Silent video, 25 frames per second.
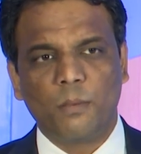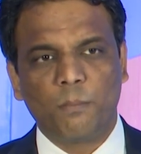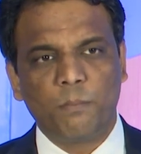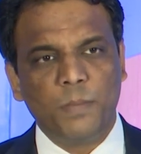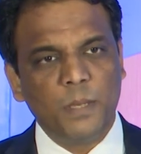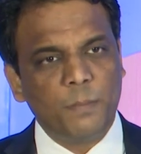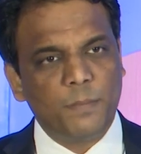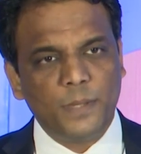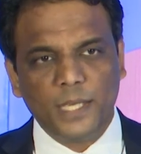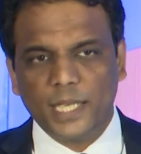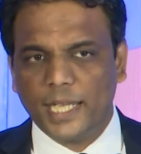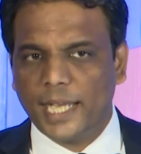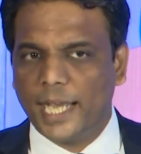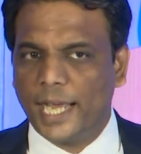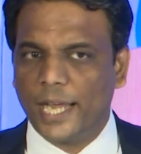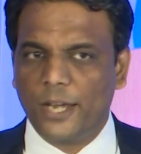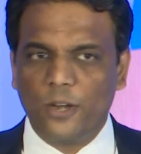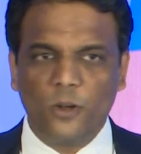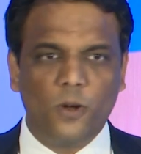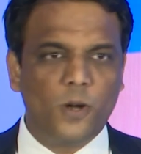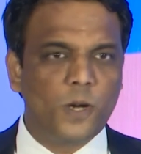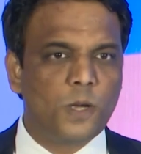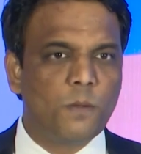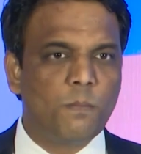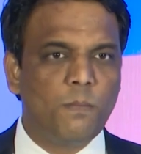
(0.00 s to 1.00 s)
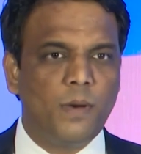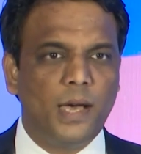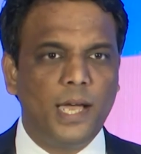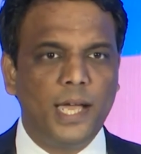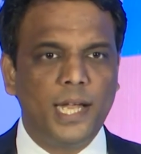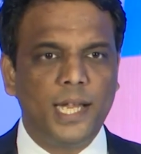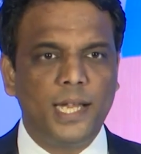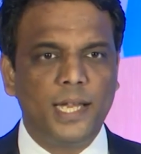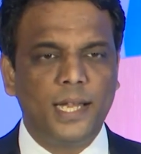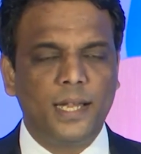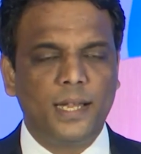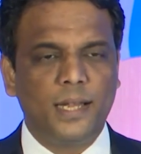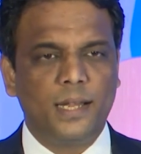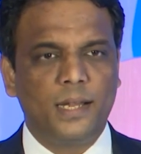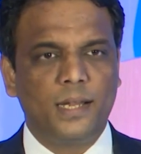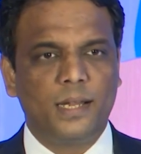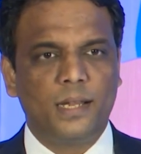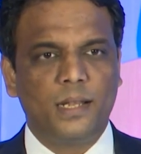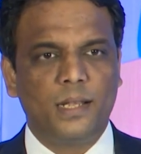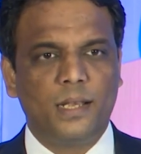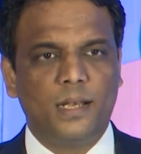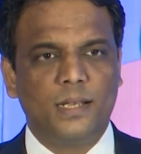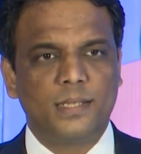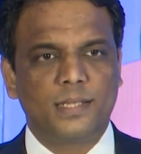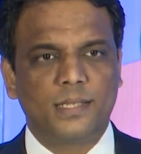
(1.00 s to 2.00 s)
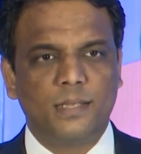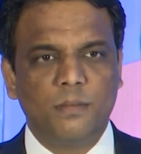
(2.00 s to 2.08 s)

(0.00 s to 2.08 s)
people cannot buy a